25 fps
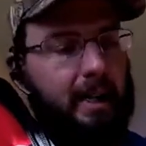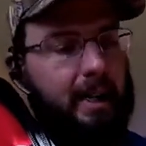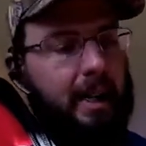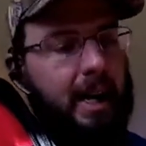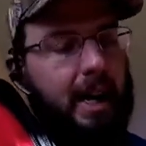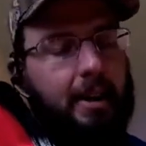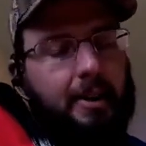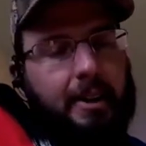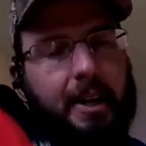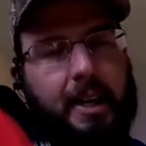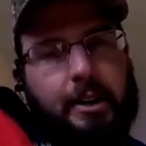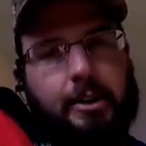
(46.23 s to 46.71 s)

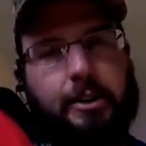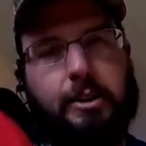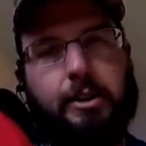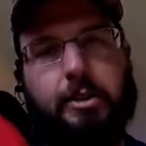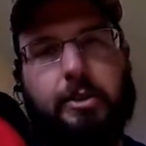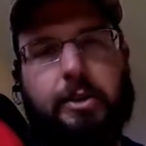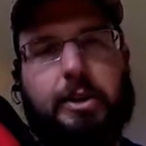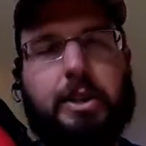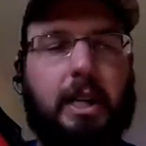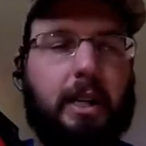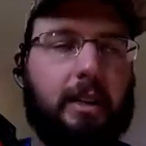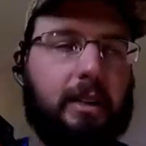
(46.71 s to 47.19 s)
Now, they
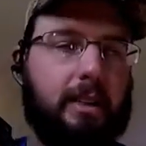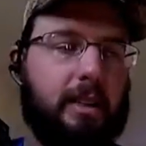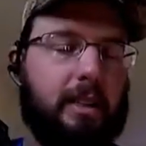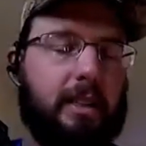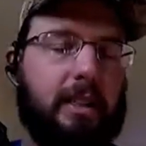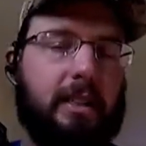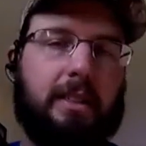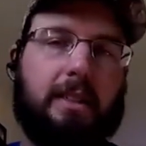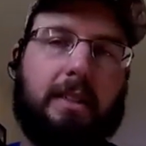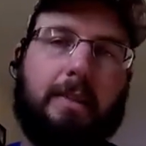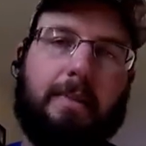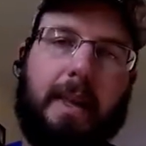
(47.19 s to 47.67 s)
do sell a
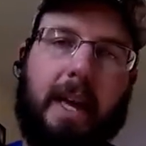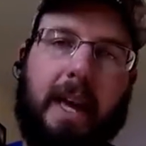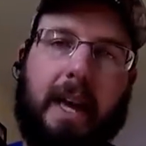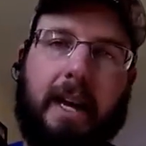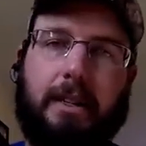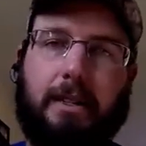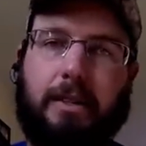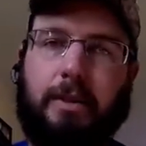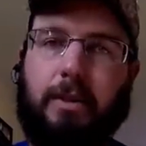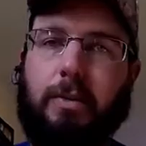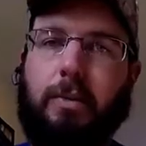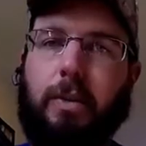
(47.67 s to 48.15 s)
system that
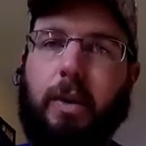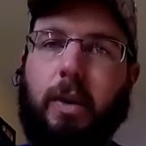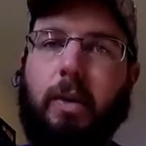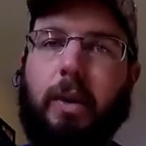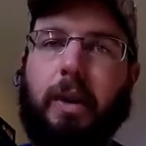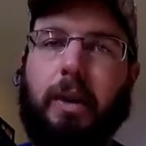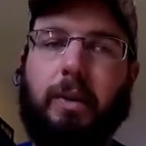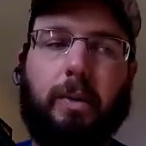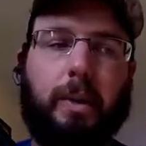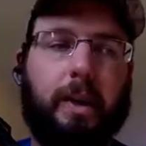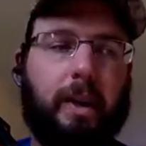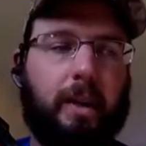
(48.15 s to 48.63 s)
has the
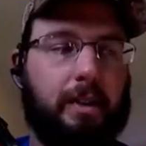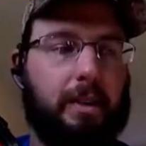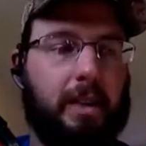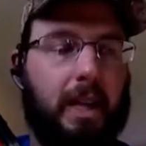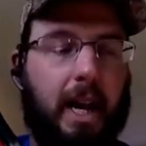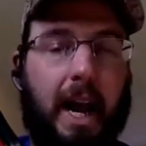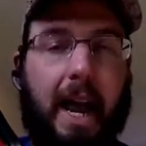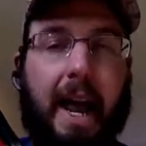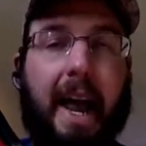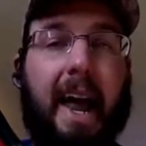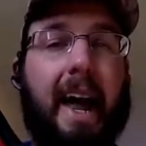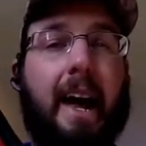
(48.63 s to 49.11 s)
rolling wheels,
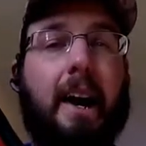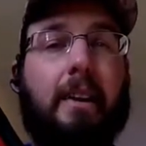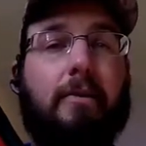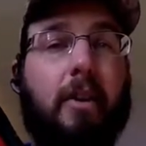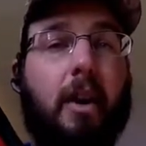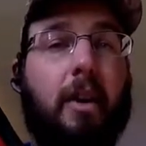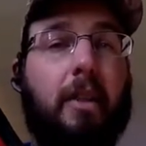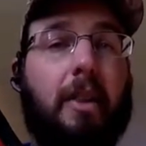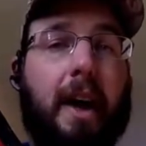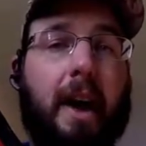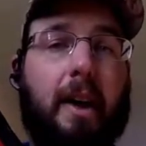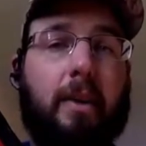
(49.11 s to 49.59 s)
and I have
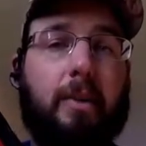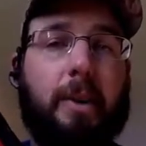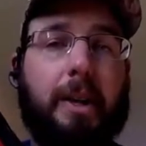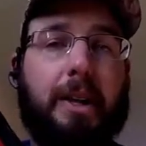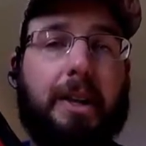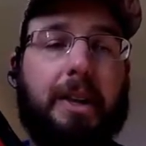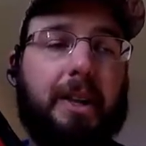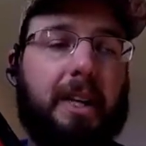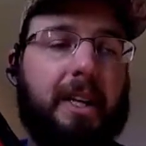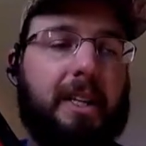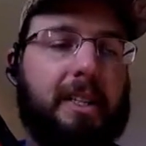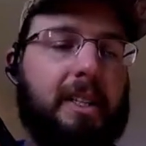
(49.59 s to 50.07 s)
all that
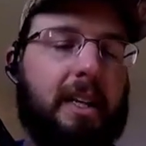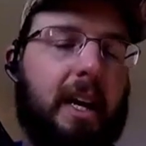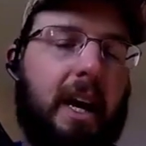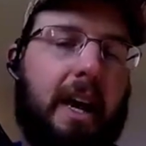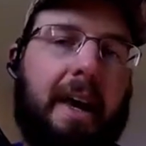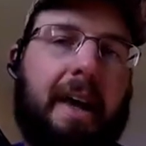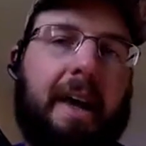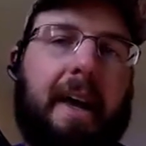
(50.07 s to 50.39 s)
with this.